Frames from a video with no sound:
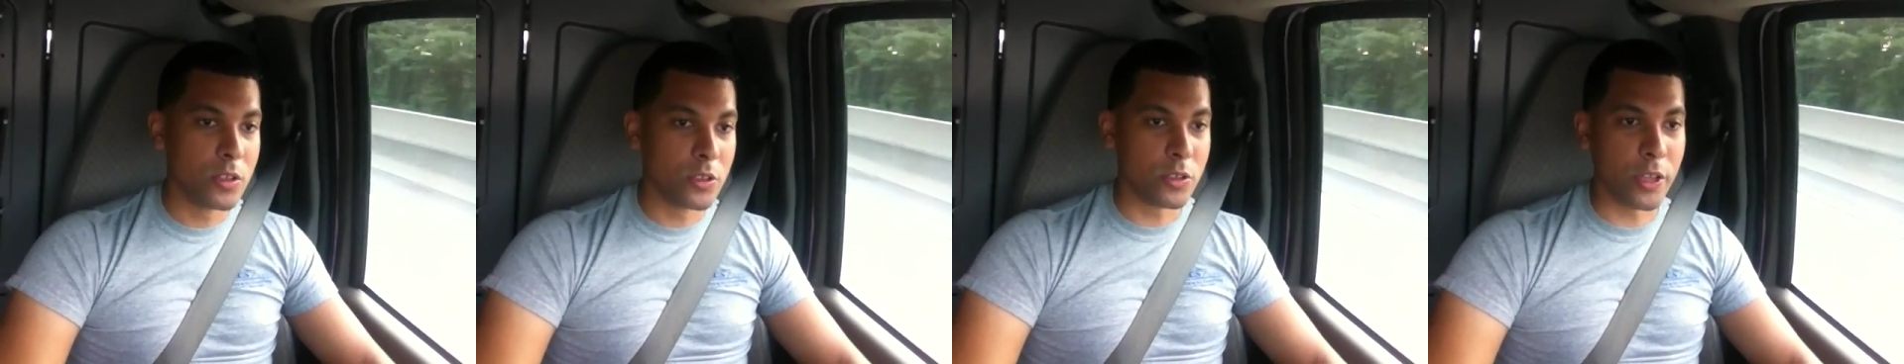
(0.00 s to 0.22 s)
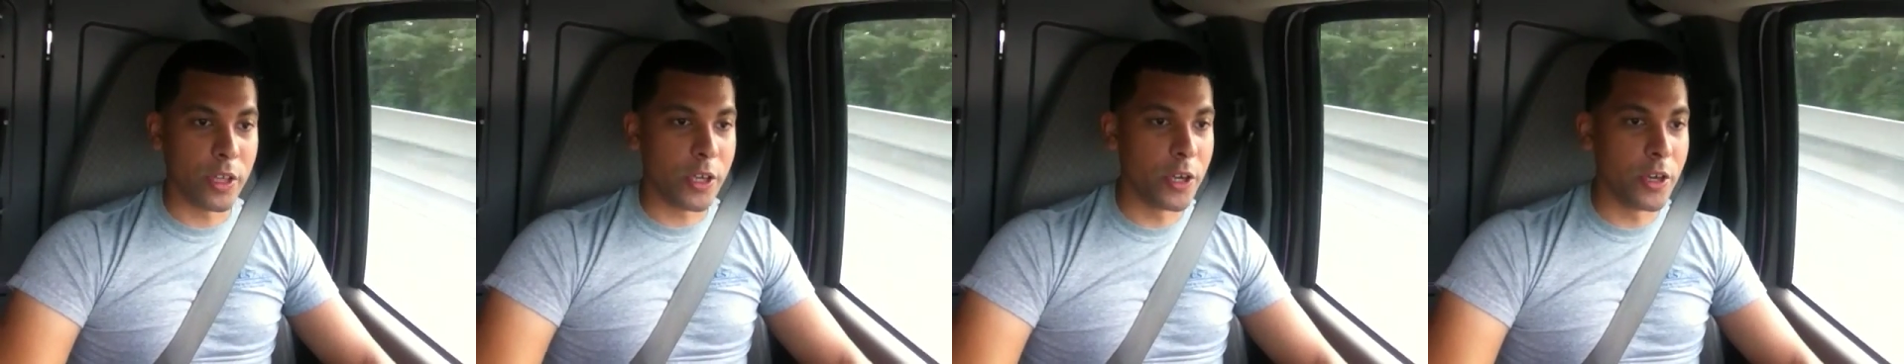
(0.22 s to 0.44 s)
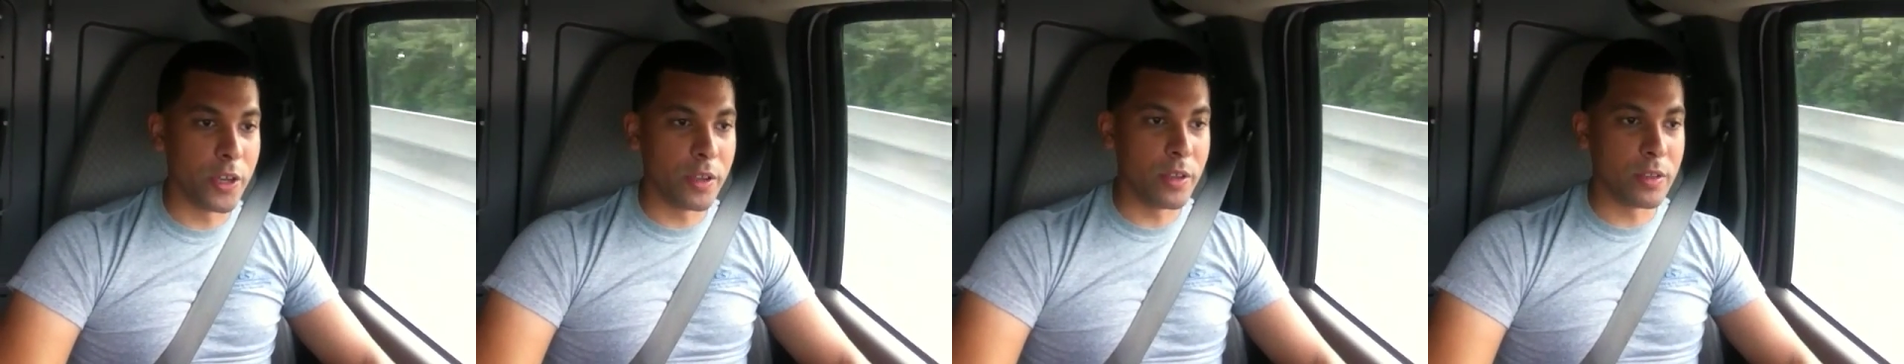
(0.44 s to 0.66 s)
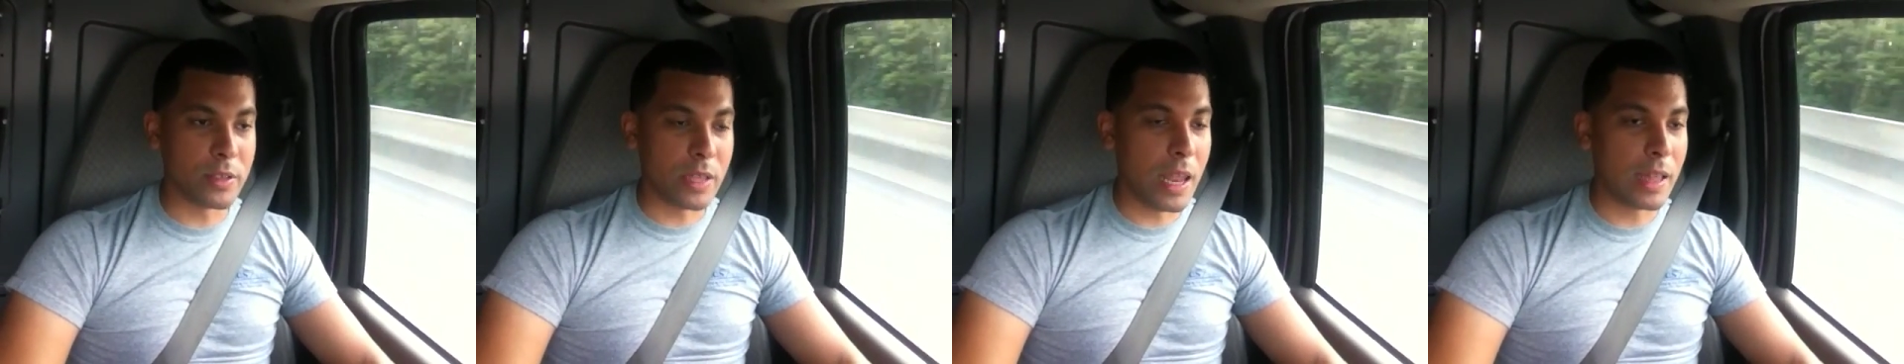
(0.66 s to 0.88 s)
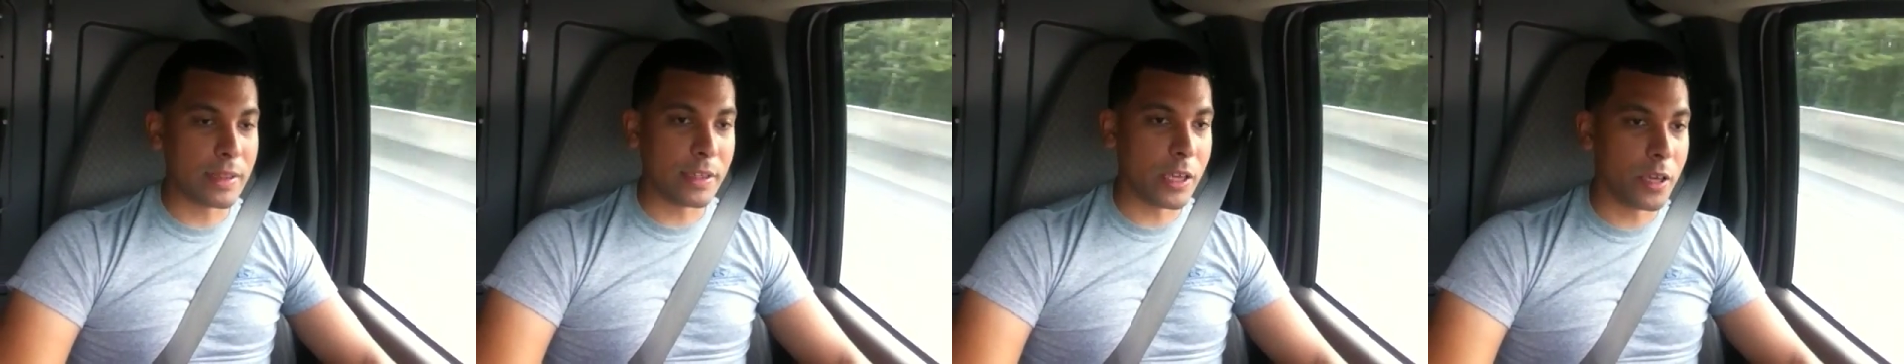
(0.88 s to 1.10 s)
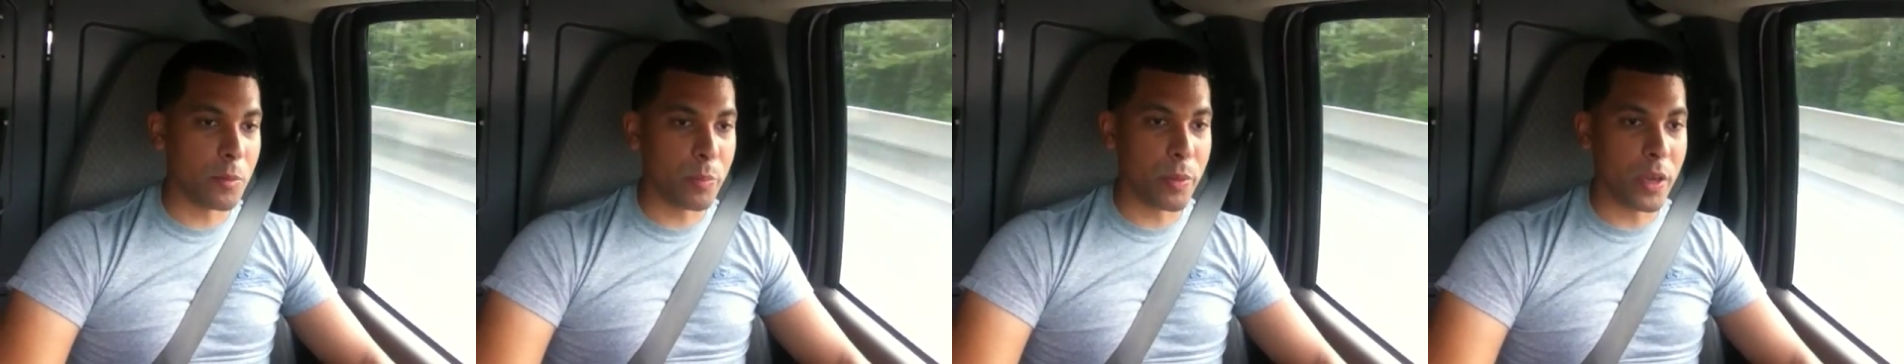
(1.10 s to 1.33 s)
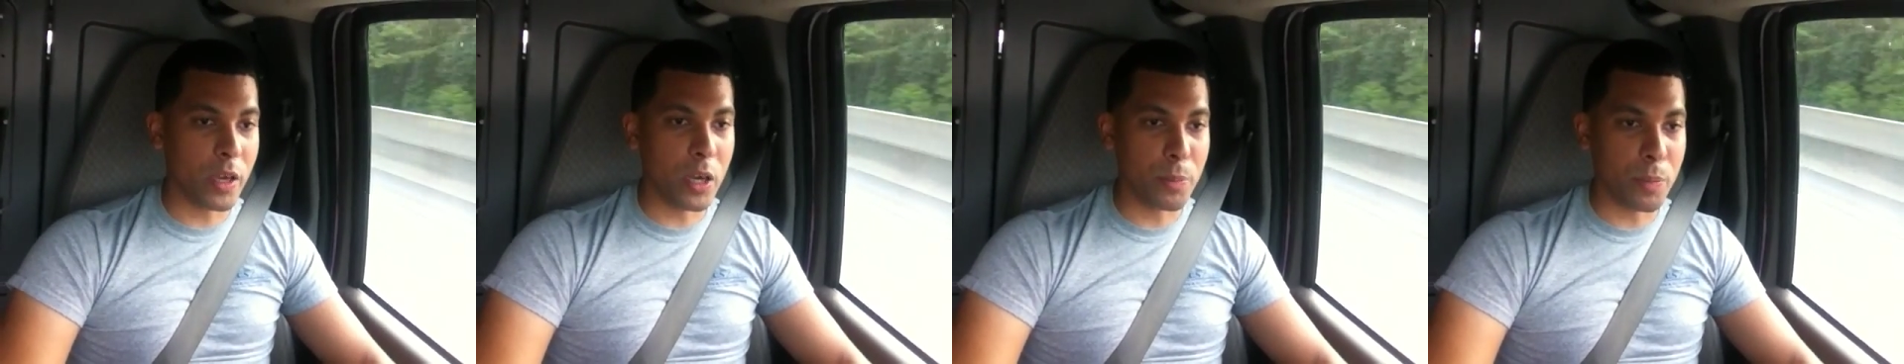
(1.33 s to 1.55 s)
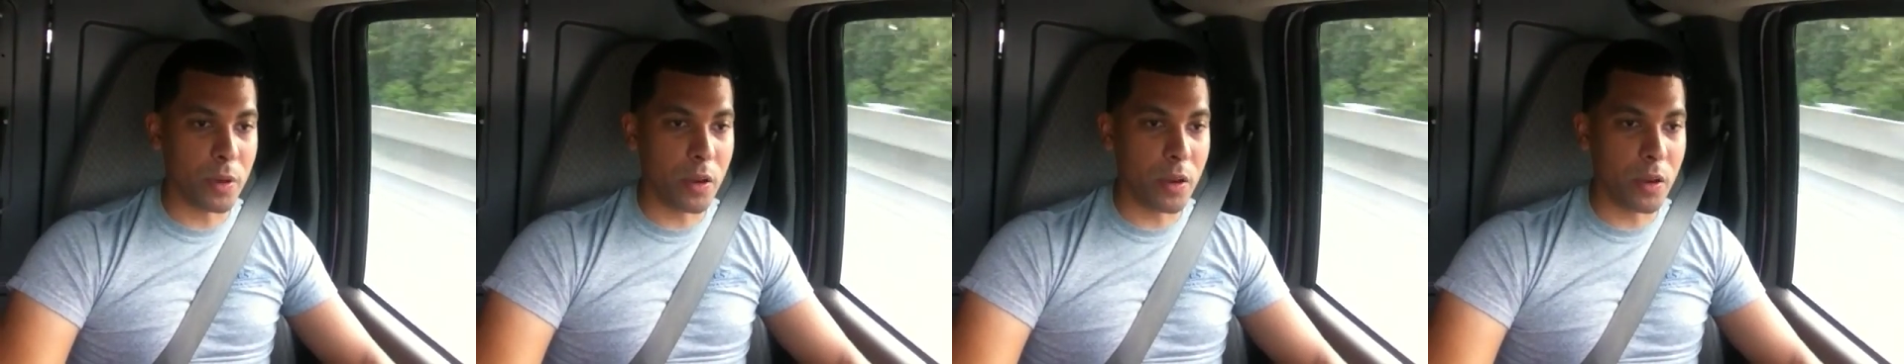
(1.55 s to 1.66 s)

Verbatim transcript: So they couldn't. It's not like they could pick up